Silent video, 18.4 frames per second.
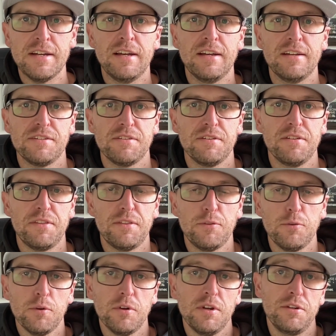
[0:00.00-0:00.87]
So I
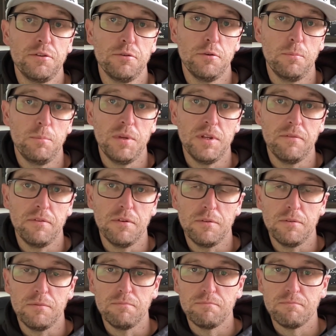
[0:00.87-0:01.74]
thought I'd do a bit of
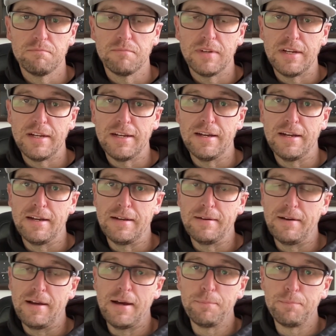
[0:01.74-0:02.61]
a
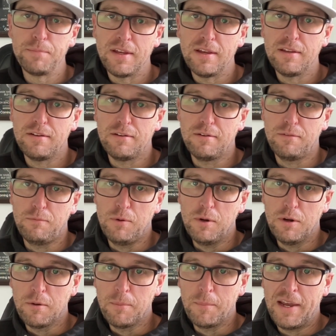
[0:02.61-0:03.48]
update of
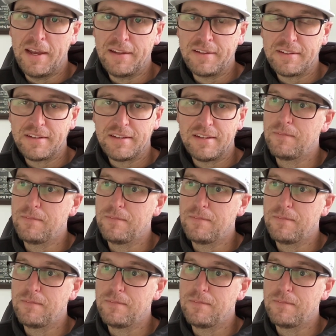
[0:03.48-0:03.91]
where I'm at.